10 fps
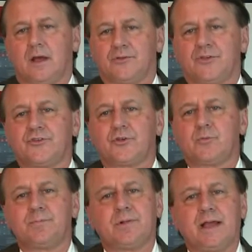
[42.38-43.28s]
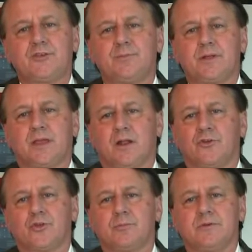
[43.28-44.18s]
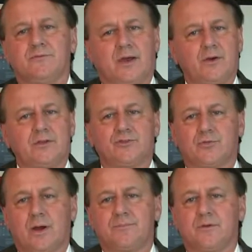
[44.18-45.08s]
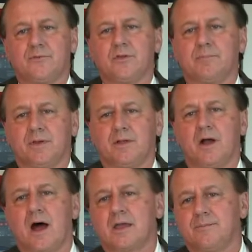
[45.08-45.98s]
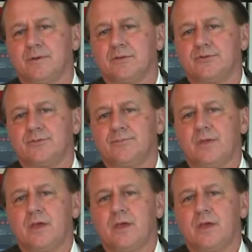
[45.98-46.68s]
A system replacement can also be very disruptive to the building occupants.